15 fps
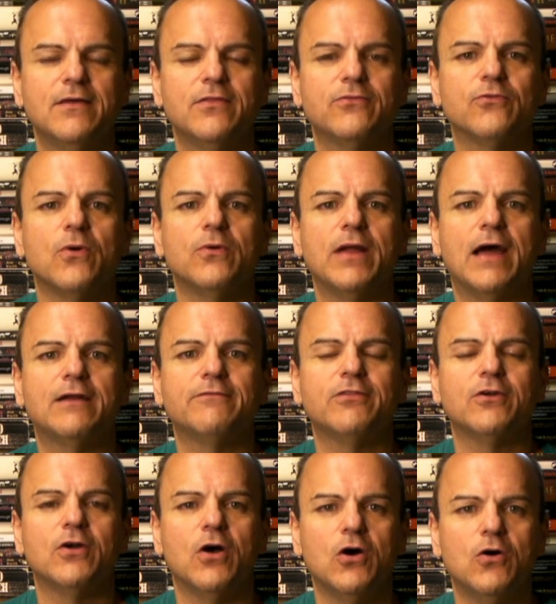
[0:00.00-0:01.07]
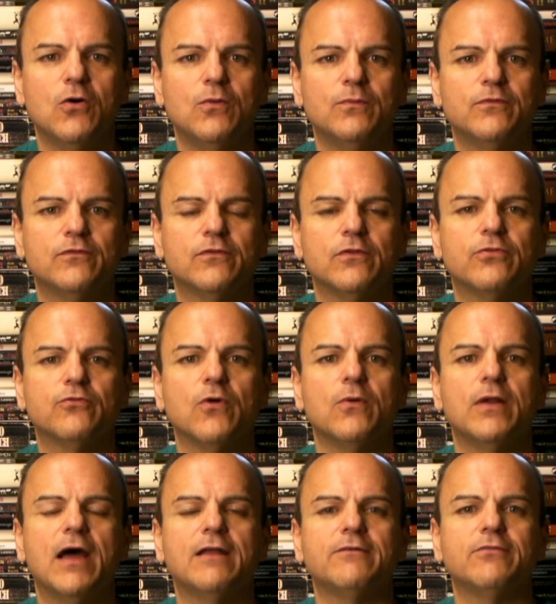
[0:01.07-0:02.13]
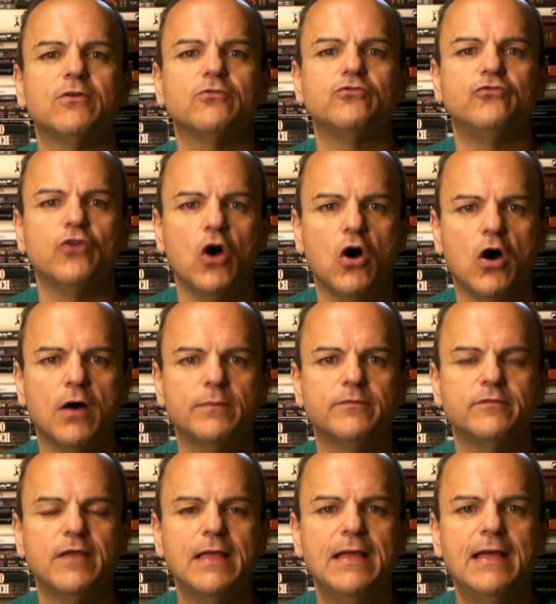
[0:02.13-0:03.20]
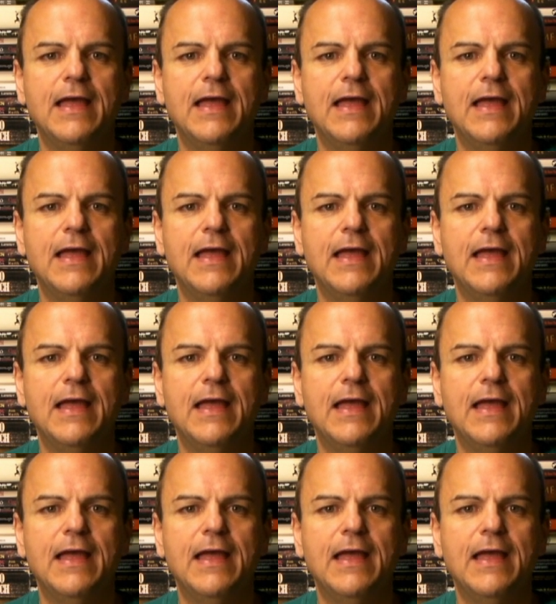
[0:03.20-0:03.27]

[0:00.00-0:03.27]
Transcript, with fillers: thrown out of their homes, thrown out of their jobs,